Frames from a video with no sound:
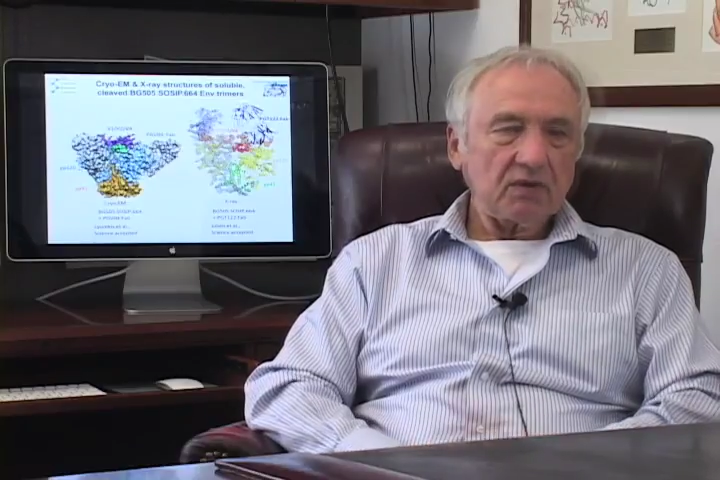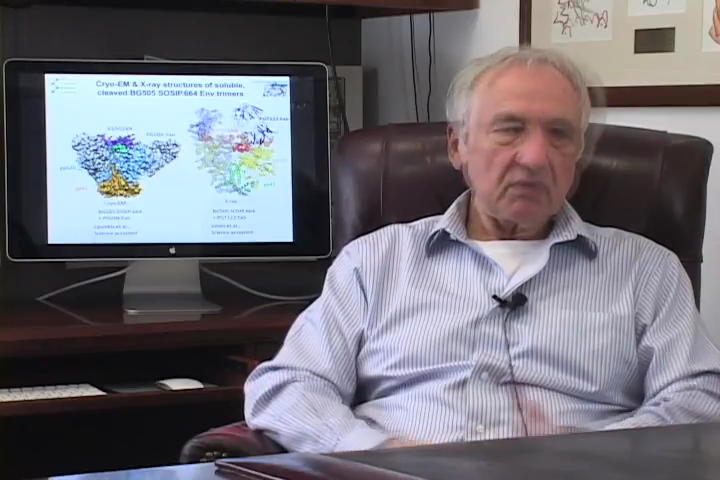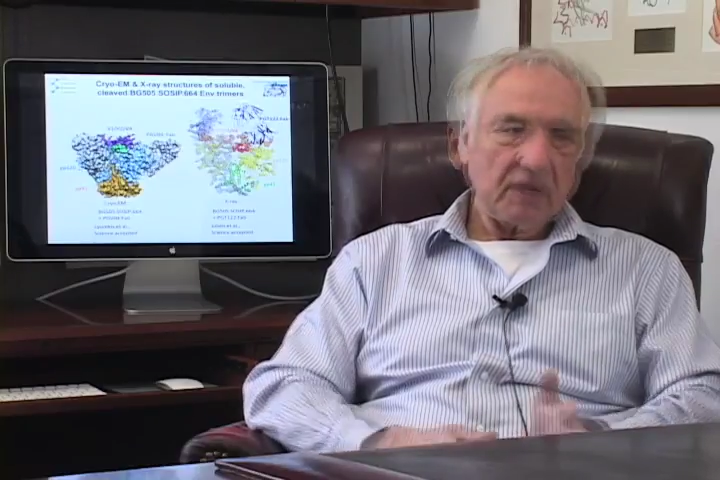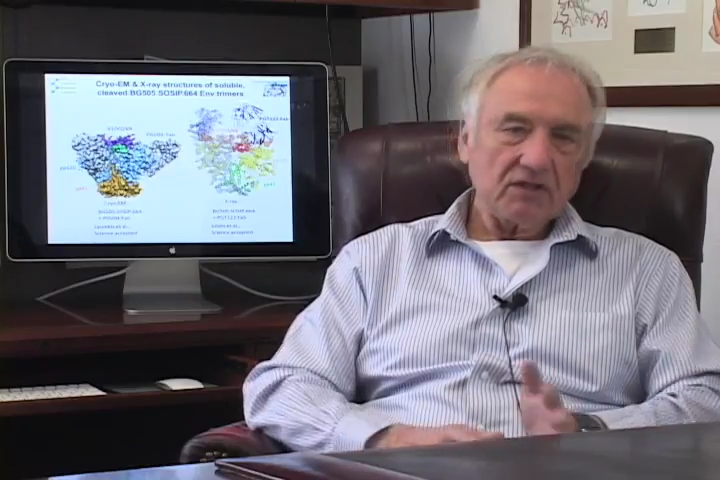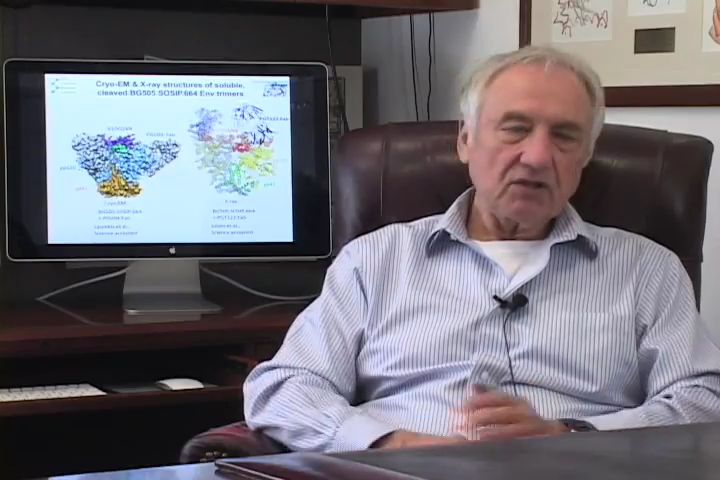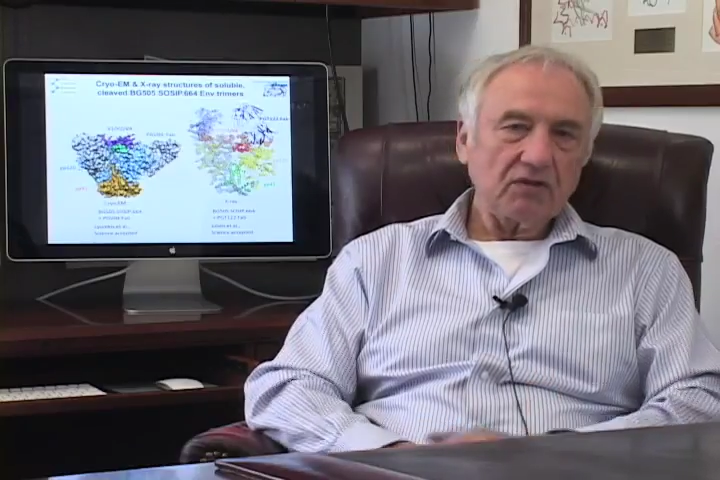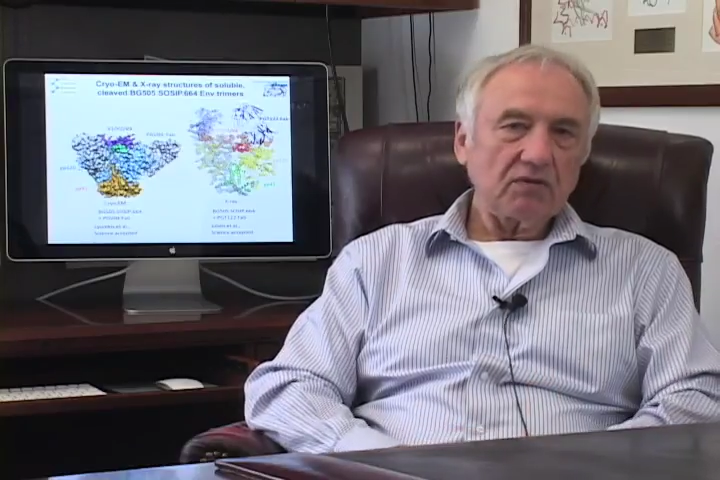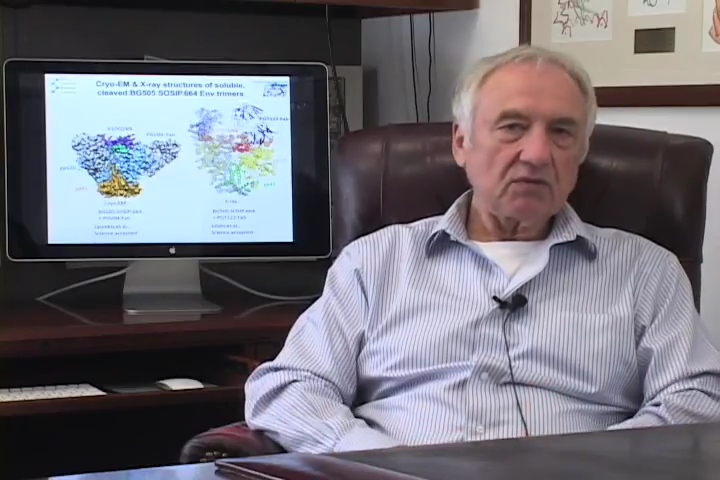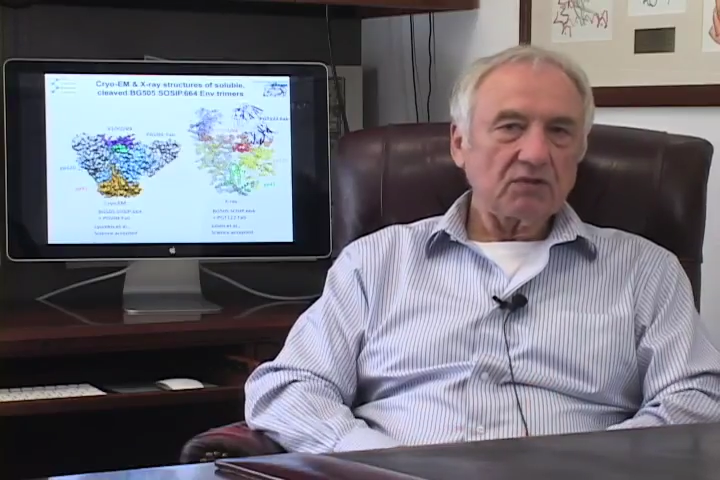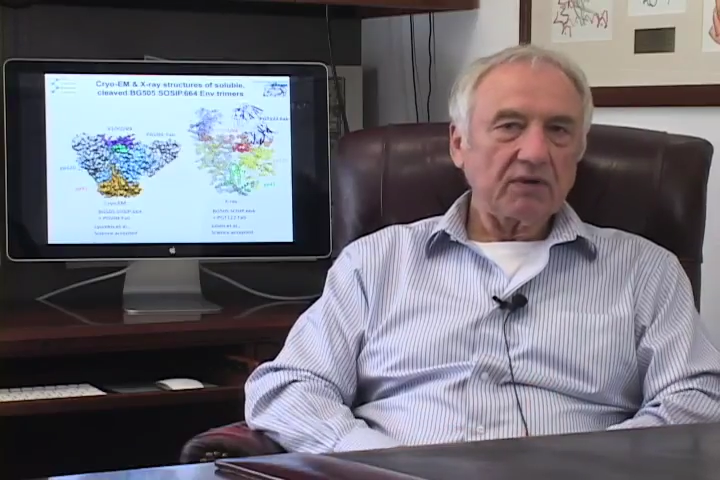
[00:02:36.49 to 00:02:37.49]
when
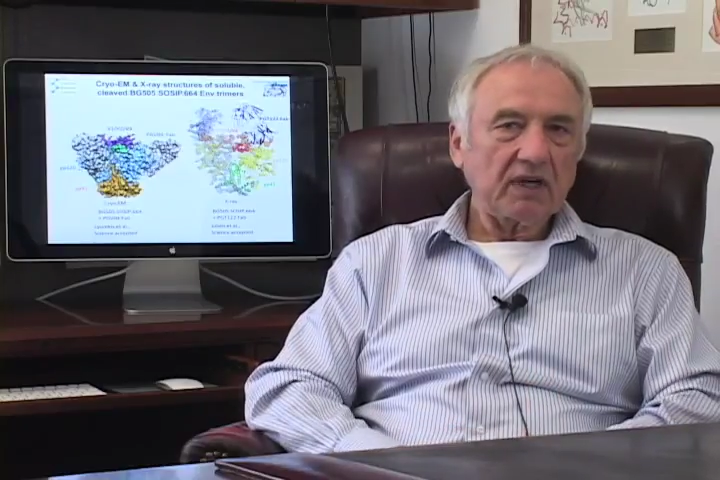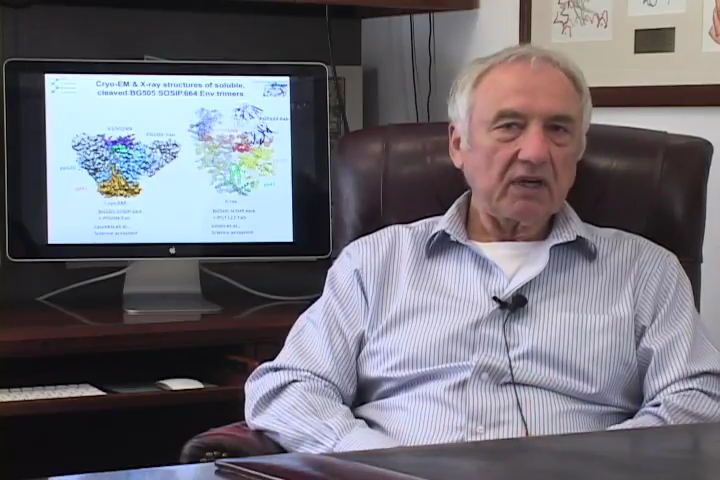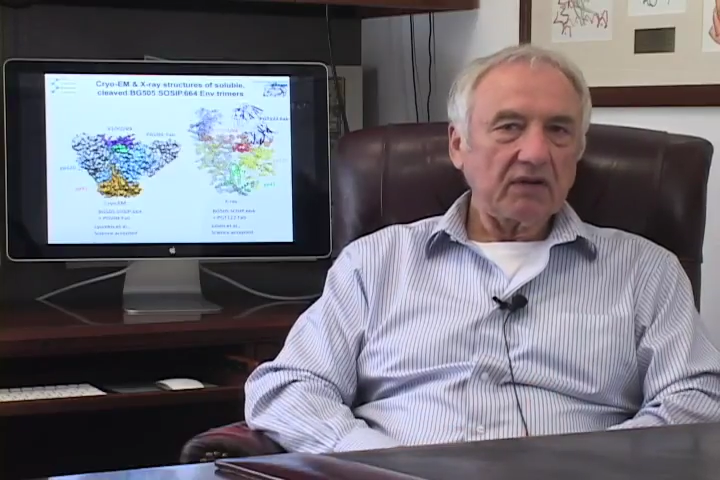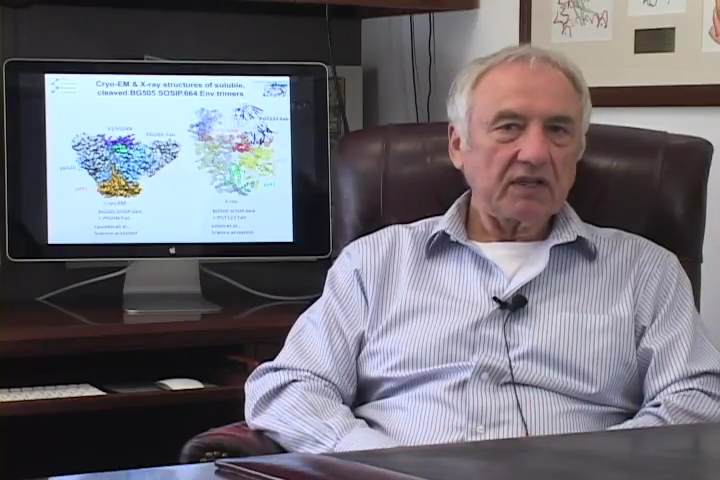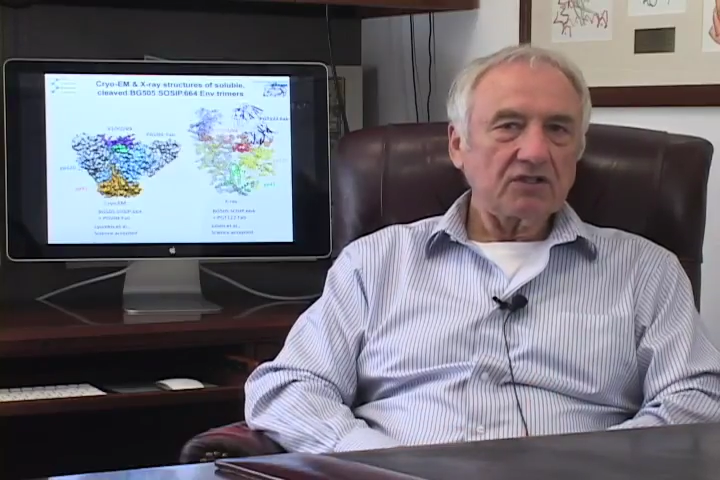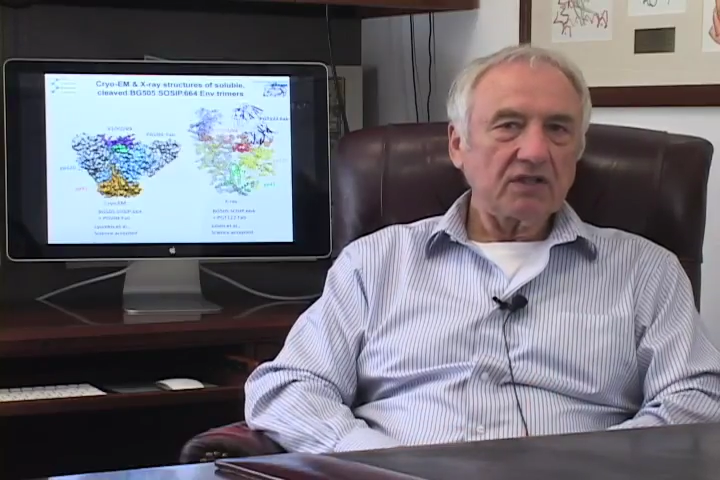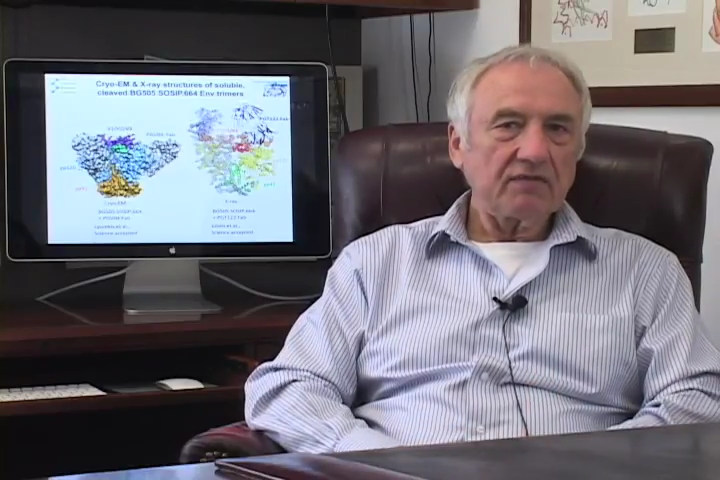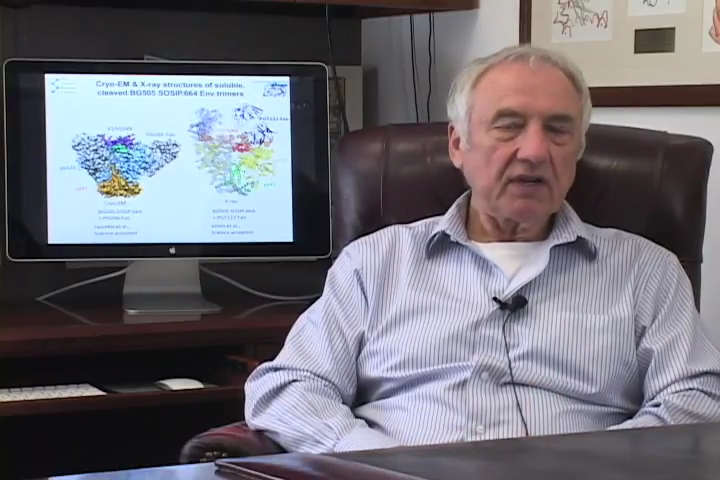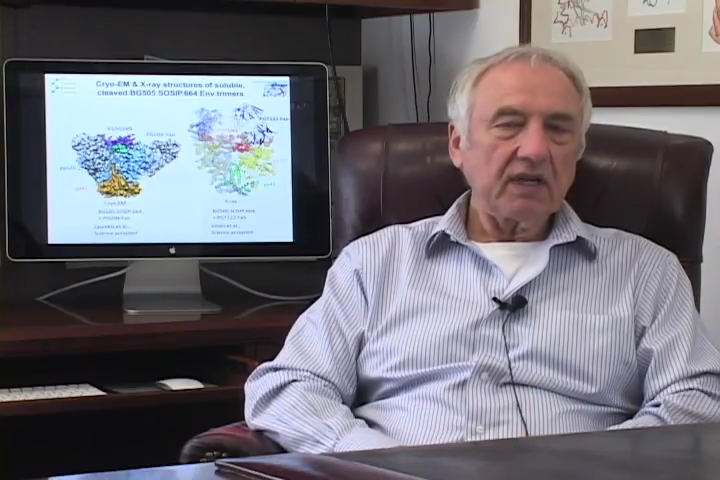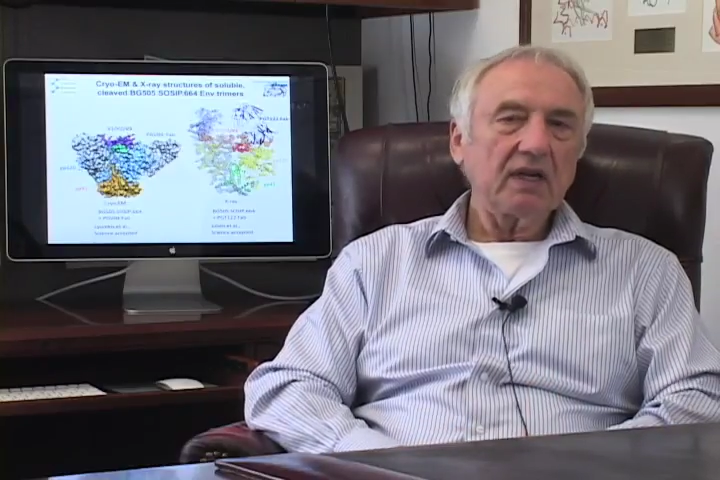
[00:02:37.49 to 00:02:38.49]
Mansoon was working on
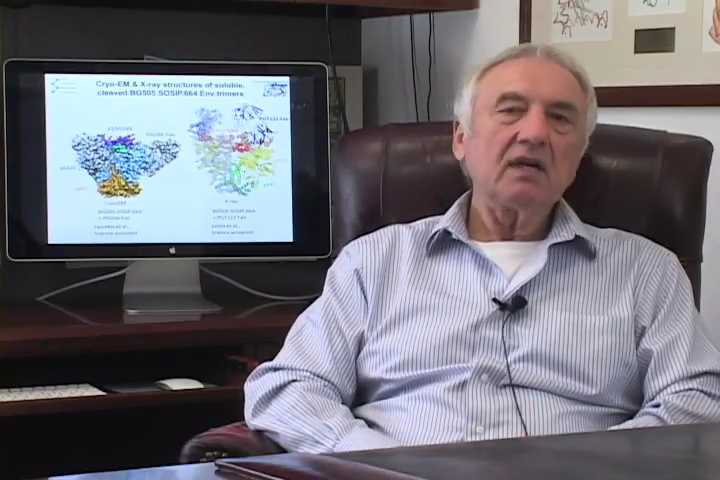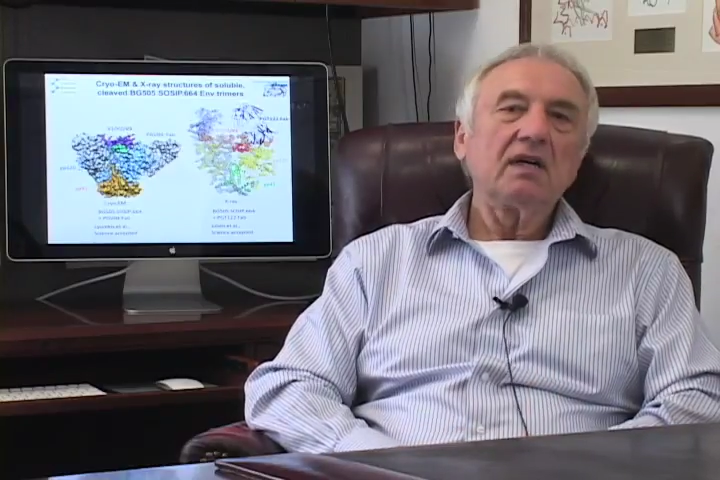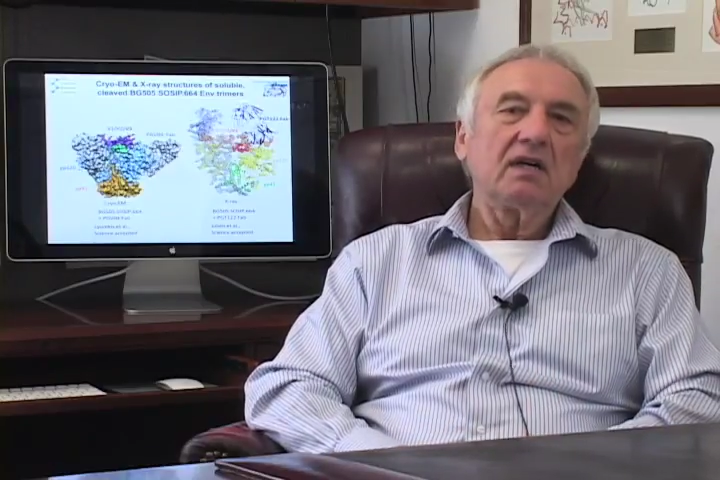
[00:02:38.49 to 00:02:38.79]
HCV,